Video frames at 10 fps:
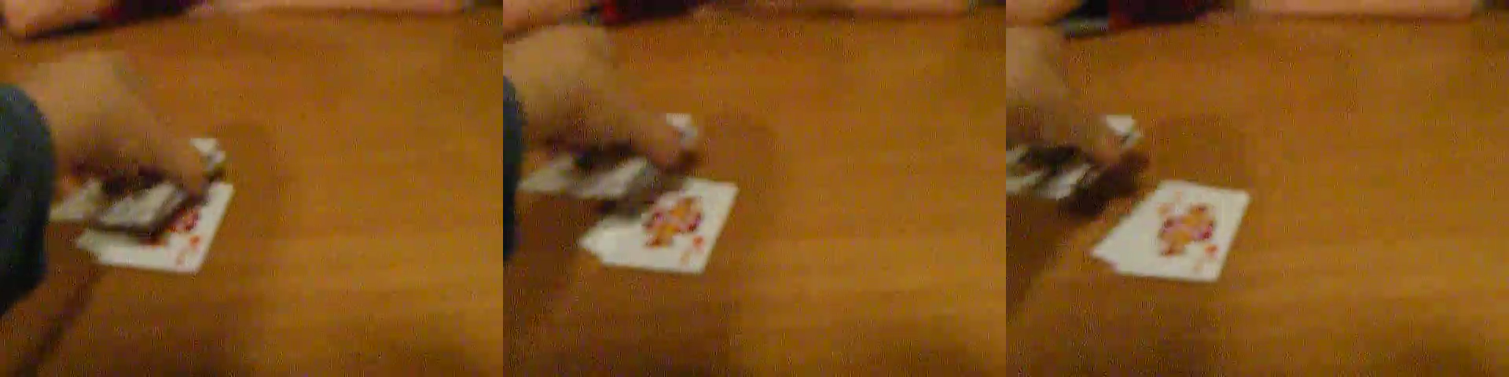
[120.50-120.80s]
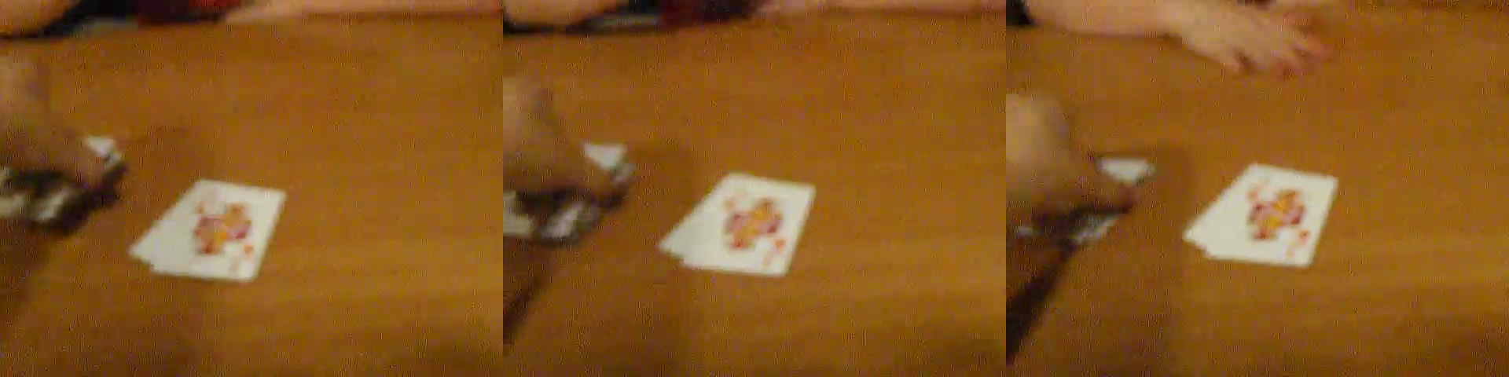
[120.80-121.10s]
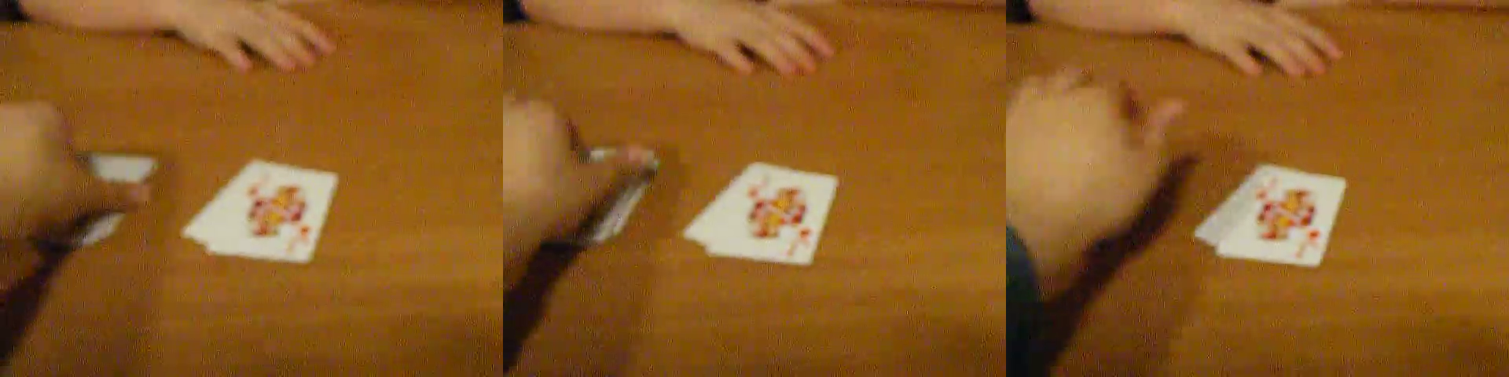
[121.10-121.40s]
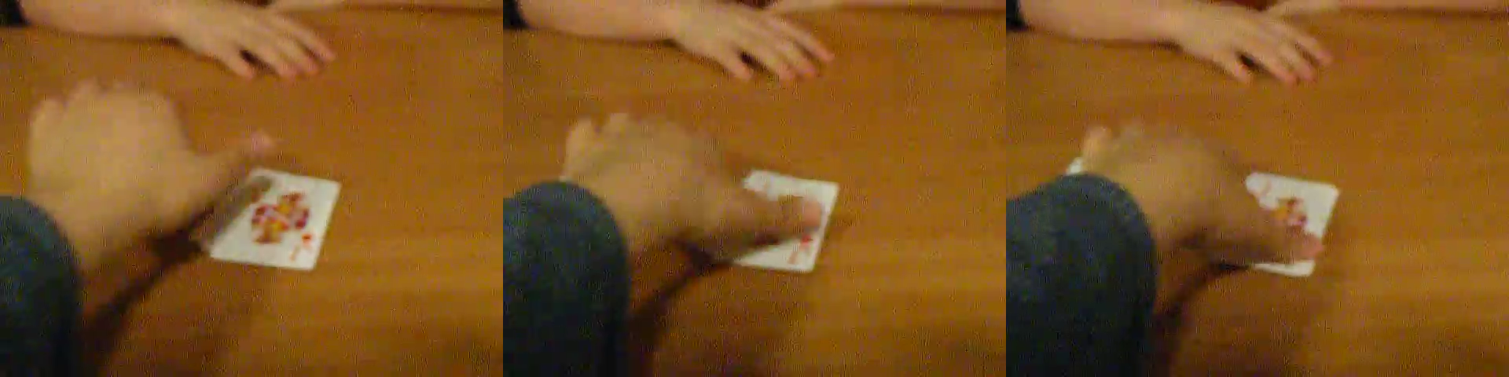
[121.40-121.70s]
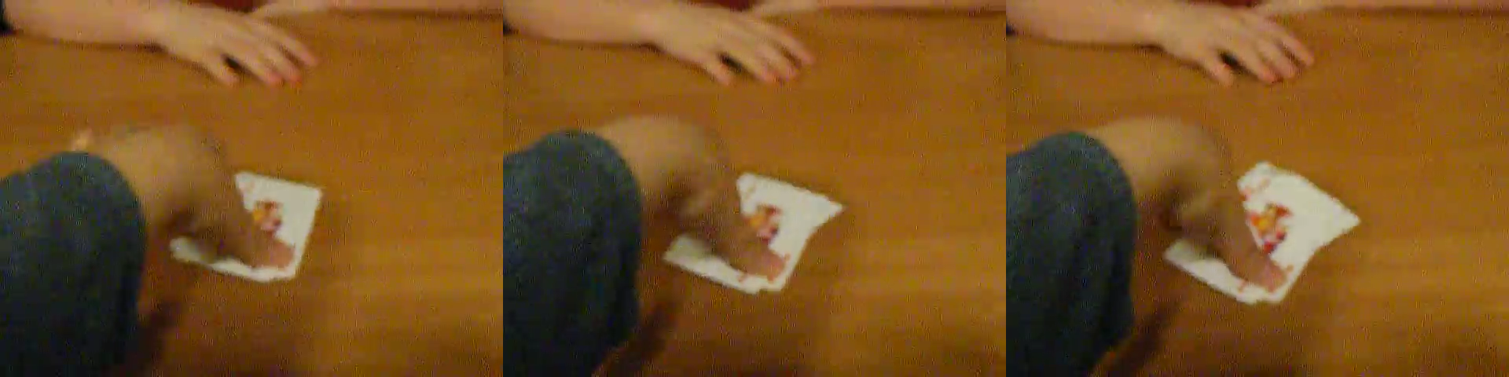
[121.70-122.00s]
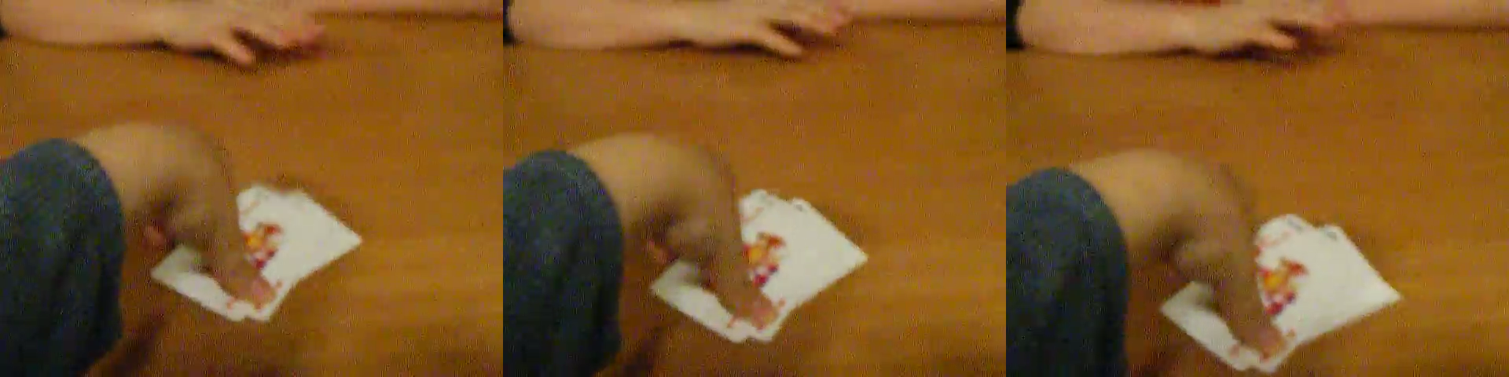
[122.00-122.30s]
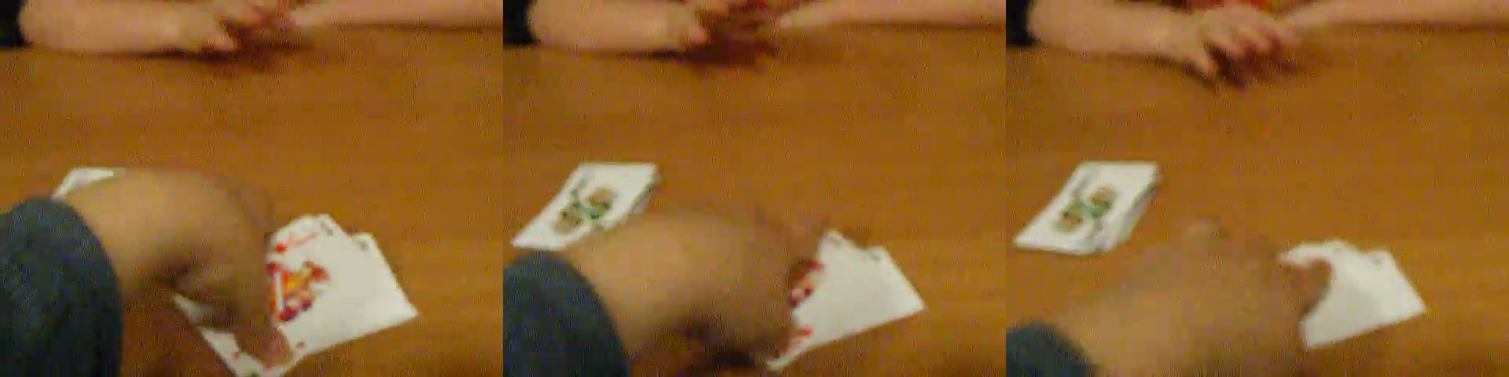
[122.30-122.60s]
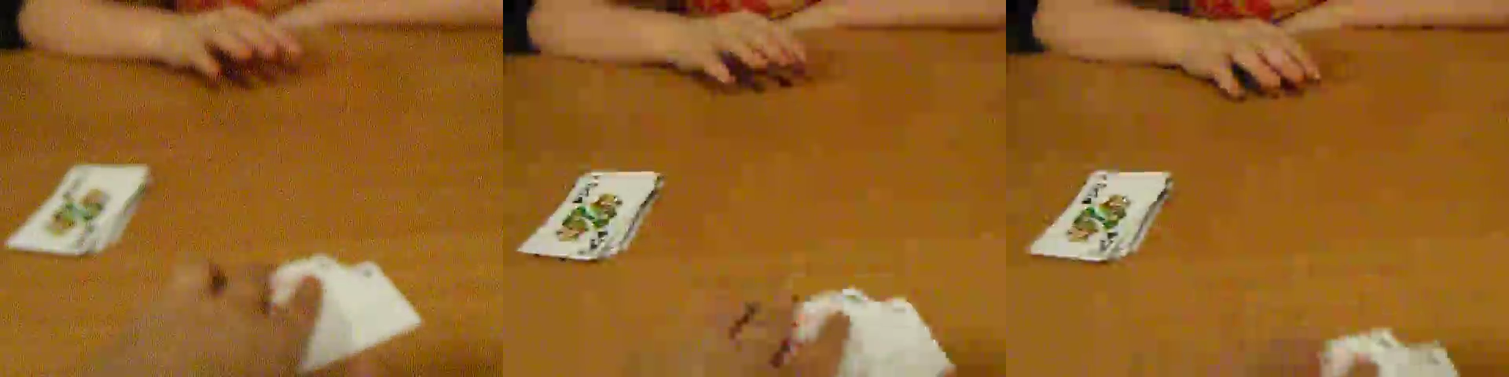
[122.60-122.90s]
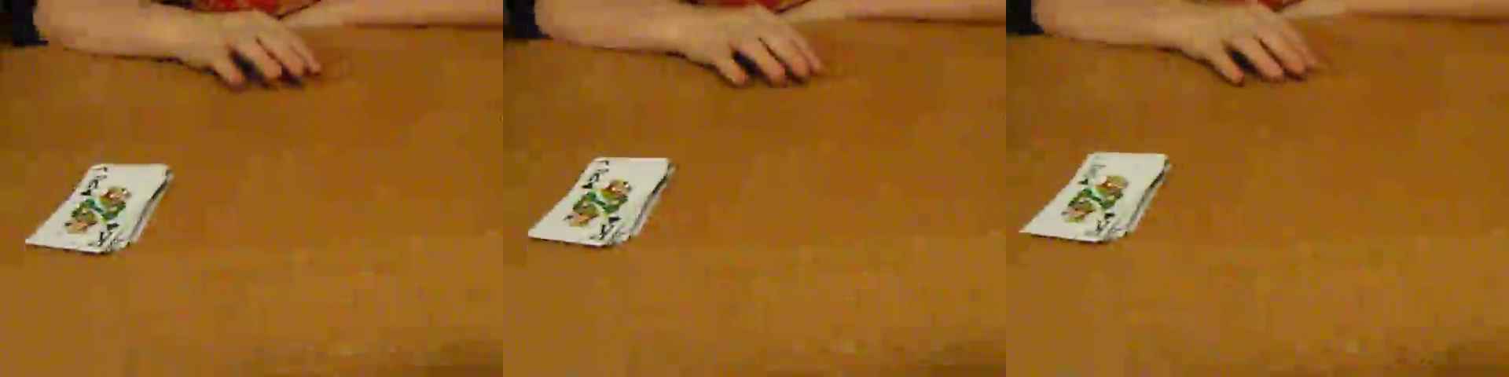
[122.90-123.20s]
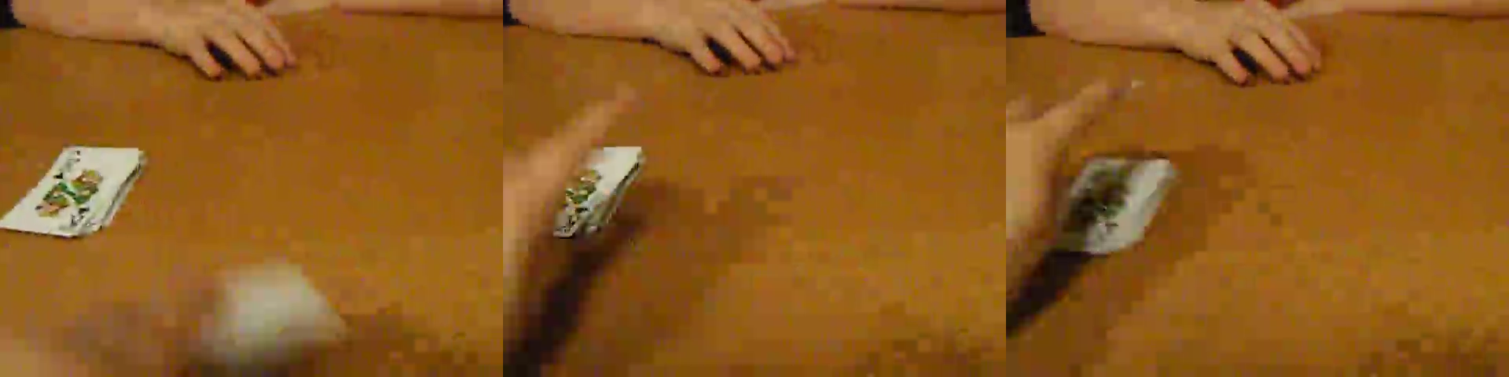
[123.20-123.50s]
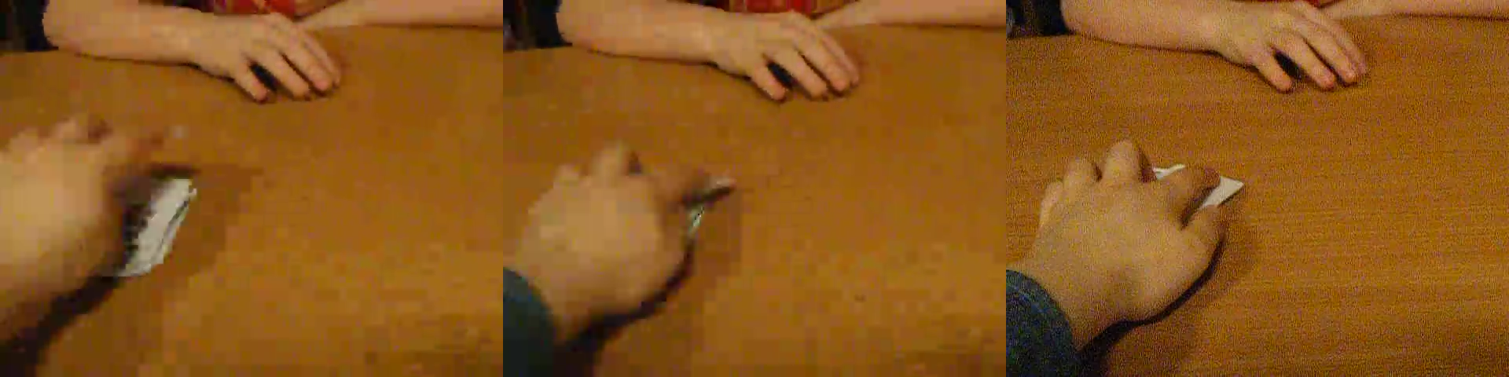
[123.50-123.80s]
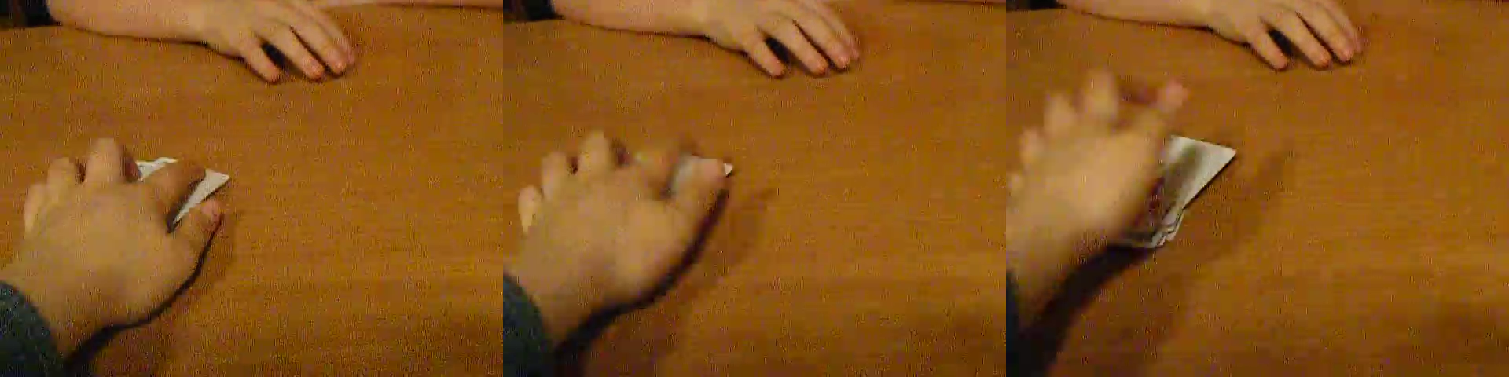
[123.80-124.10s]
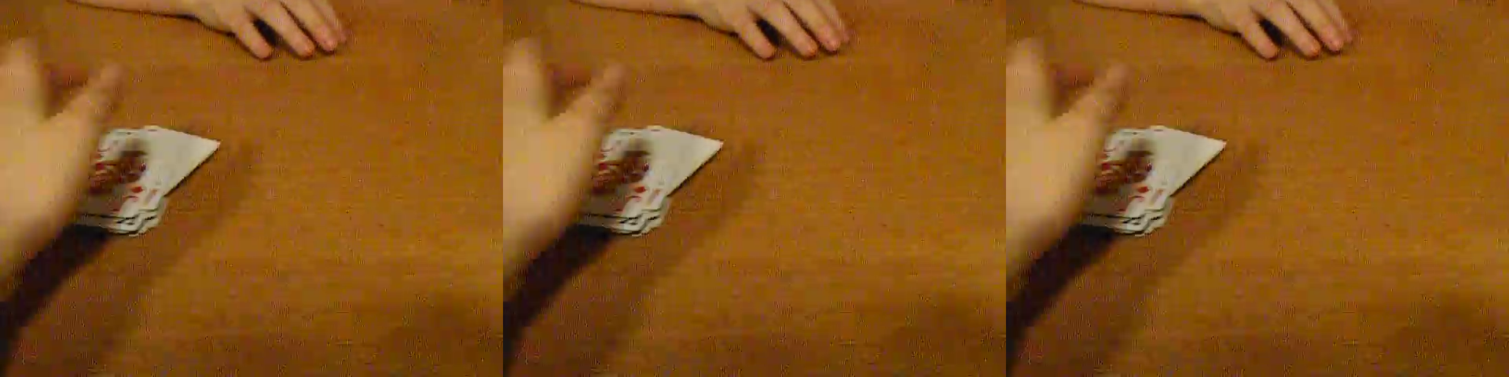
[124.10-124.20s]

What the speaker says: No face is visible, so there are no lips to read.